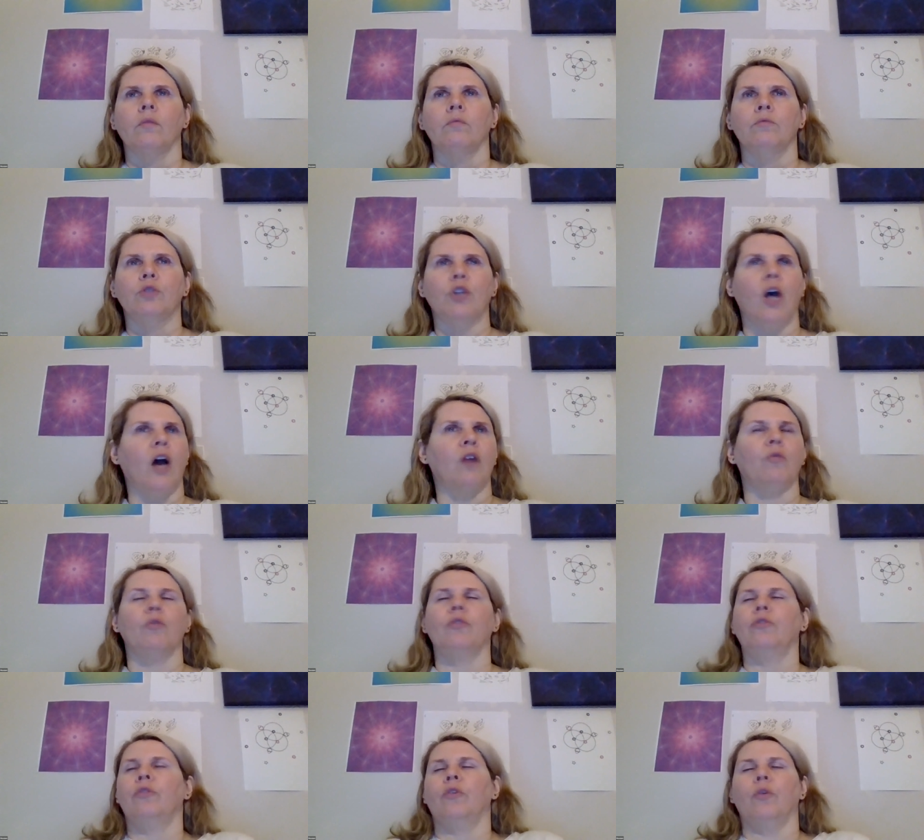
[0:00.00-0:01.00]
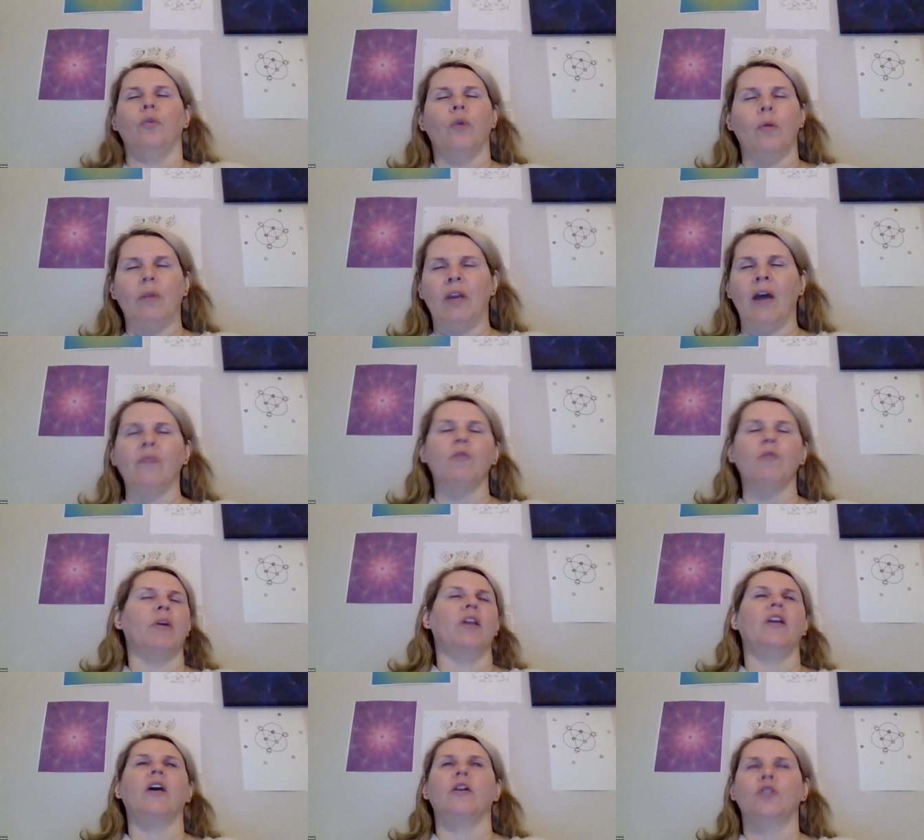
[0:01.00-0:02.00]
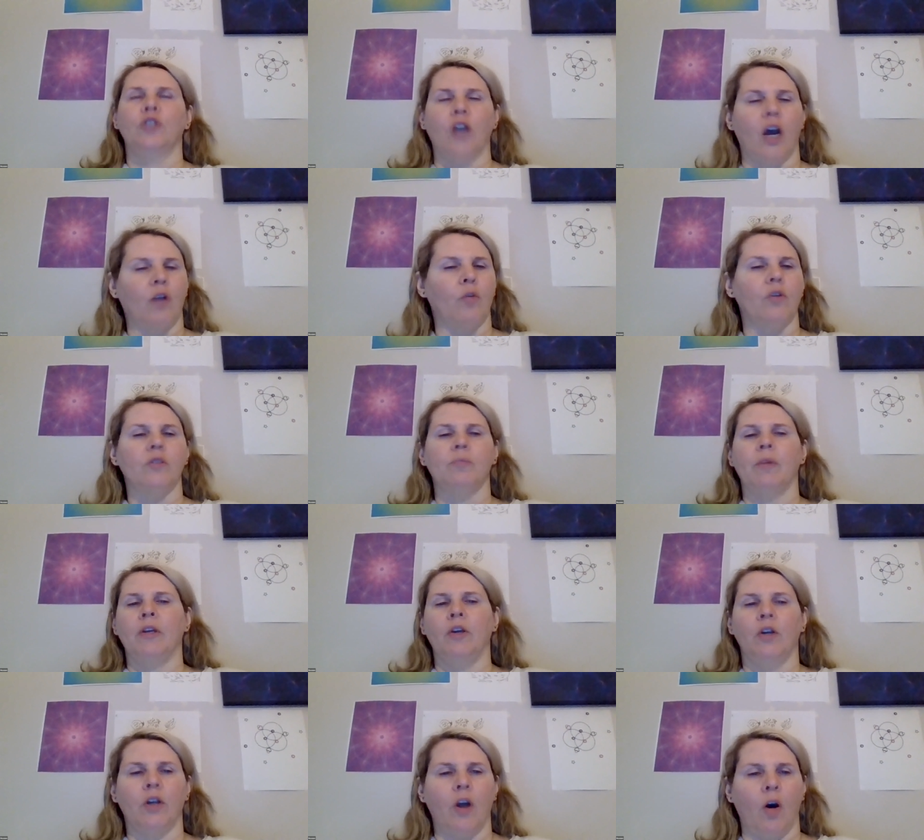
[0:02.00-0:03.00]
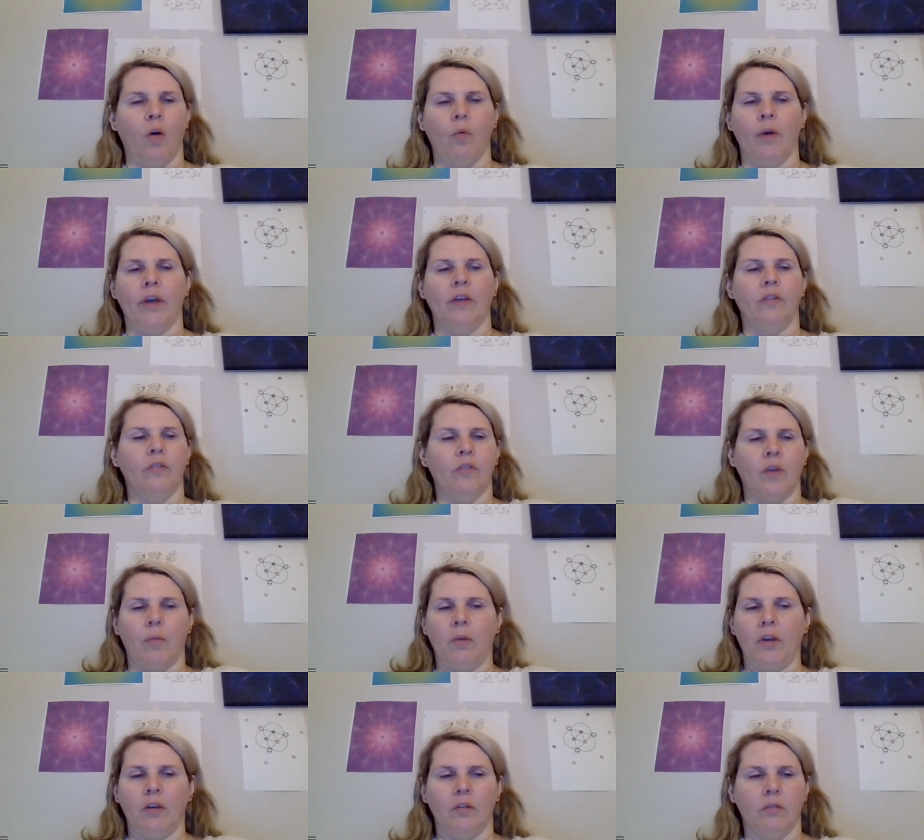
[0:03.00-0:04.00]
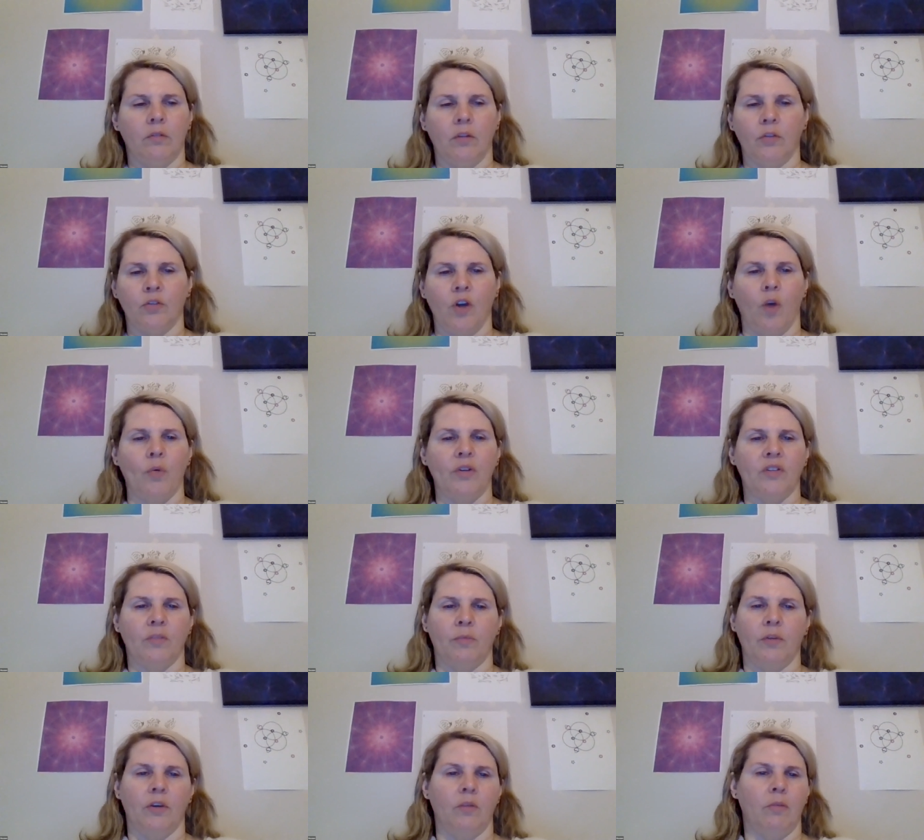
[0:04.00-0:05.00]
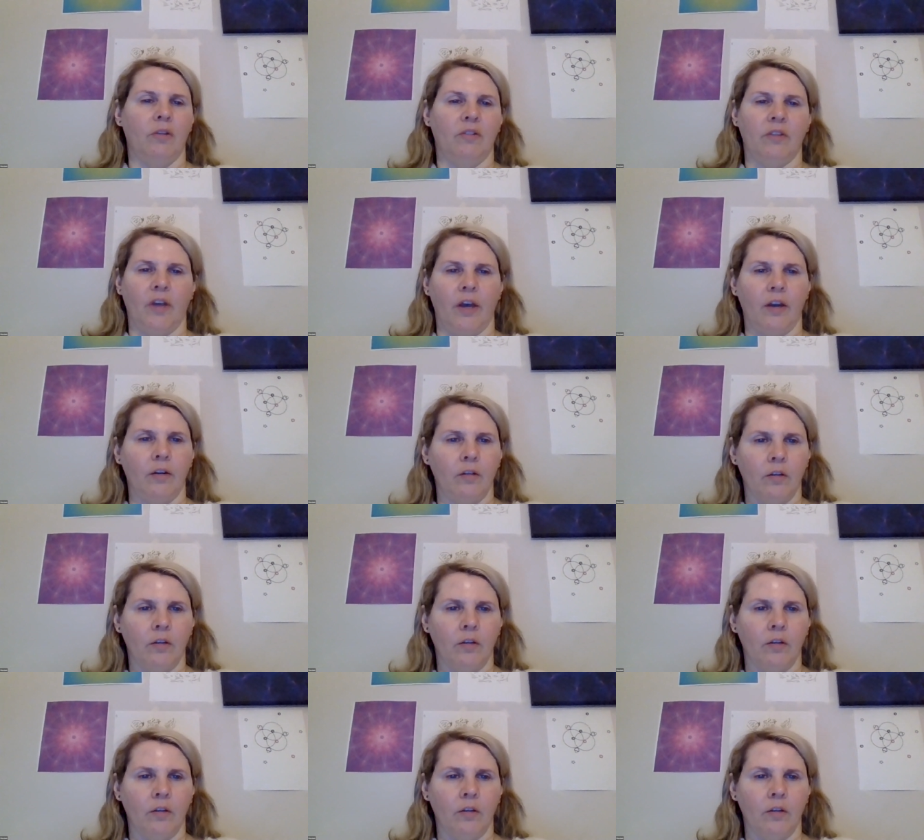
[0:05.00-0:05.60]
Chakras too. I mean, everybody does chakras, but you can always, there's always something to be said